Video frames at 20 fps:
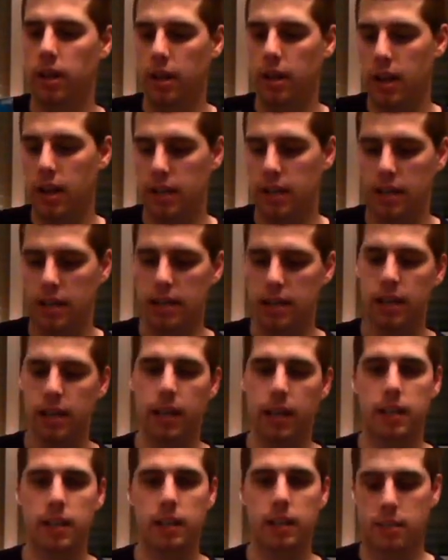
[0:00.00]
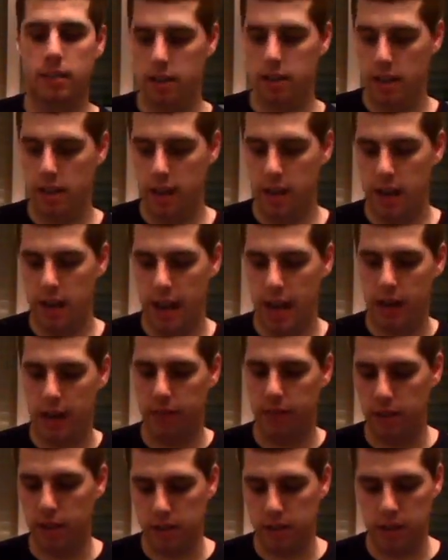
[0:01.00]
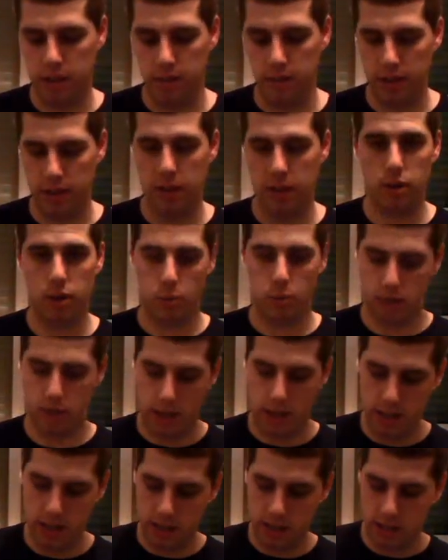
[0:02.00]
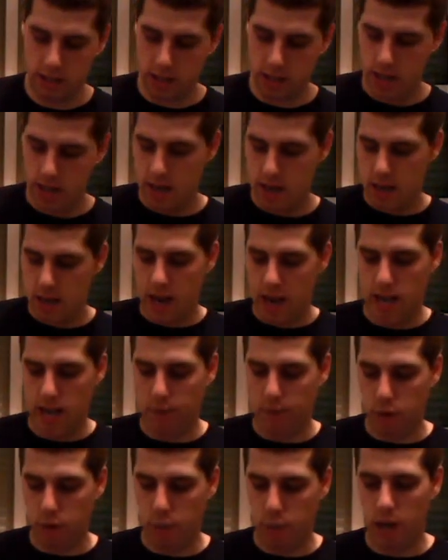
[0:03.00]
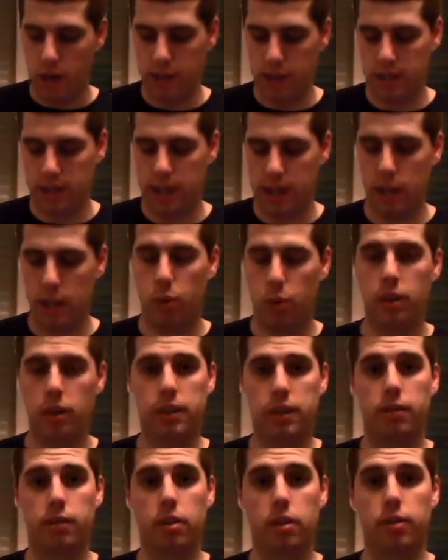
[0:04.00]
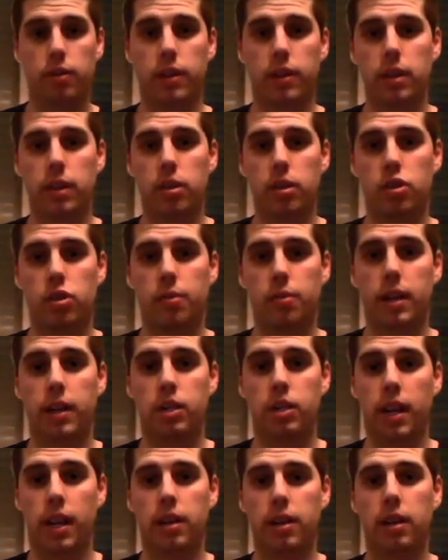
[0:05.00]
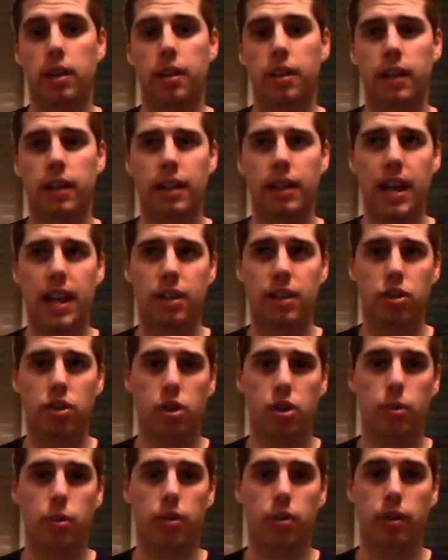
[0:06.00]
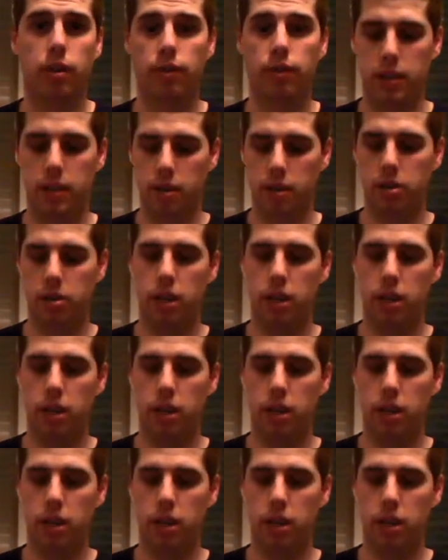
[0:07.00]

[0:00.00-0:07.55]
as I said, I have done some videos with this. And if you would like to see the quality of those videos on my channel, I think the last 2 or 3 videos I